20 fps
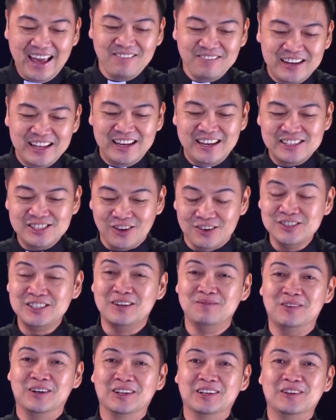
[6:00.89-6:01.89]
I'm really
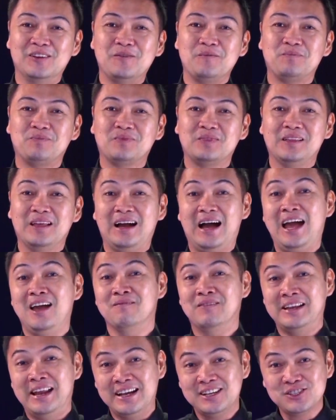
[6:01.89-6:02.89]
sociable.
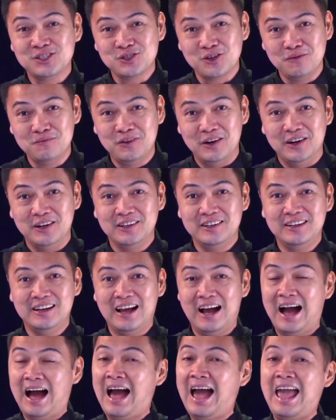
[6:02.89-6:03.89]
I'm an extrovert.
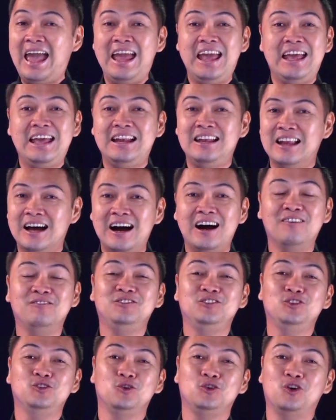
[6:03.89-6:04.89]
I
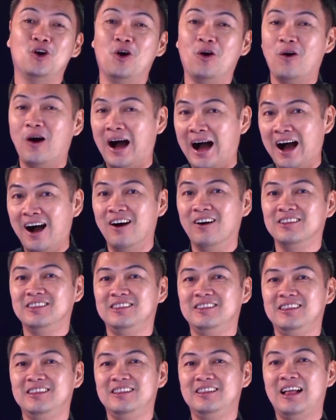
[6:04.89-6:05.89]
love to go
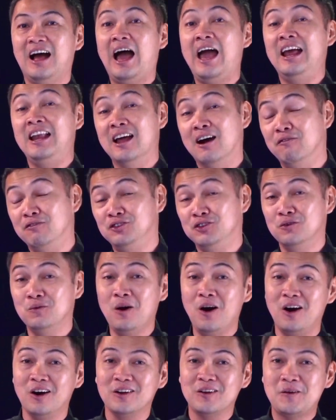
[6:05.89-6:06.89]
out. I love
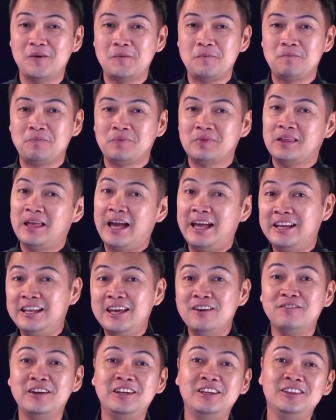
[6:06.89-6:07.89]
to walk.
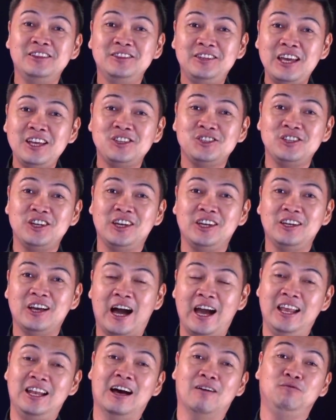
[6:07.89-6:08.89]
And even in
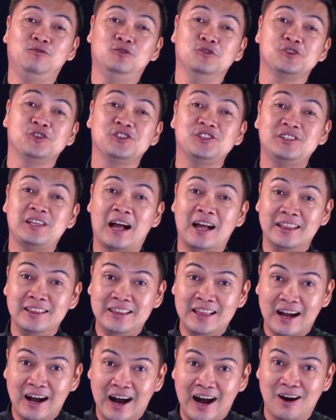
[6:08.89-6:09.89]
teaching, I love to
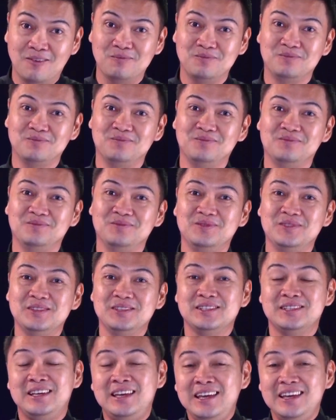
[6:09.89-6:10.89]
stand up.
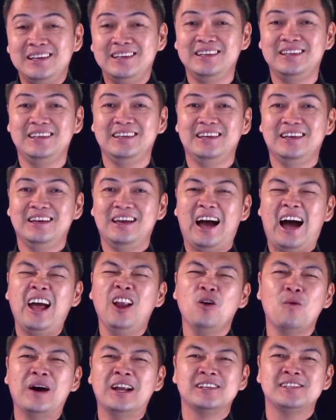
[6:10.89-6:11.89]
See?
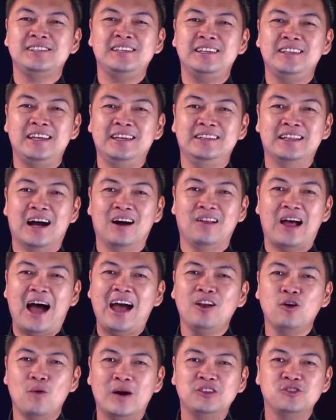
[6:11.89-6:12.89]
I don't want to sitting
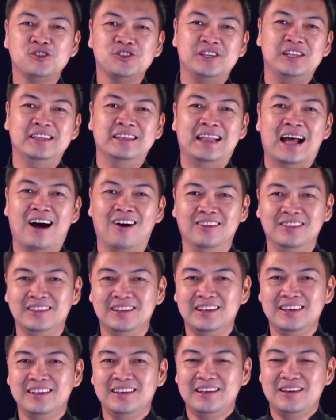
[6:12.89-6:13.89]
down. I don't want to sit down.